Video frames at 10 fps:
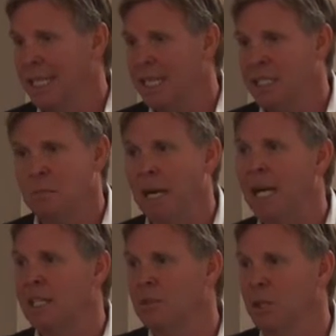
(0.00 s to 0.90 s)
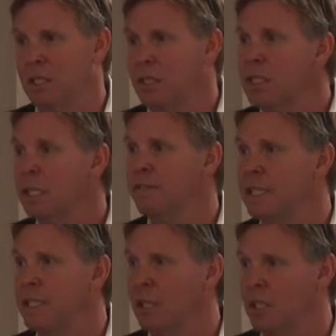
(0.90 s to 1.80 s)
is to pack as much stuff
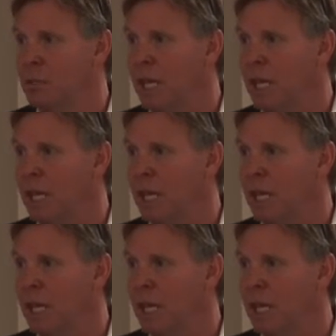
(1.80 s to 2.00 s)
in there as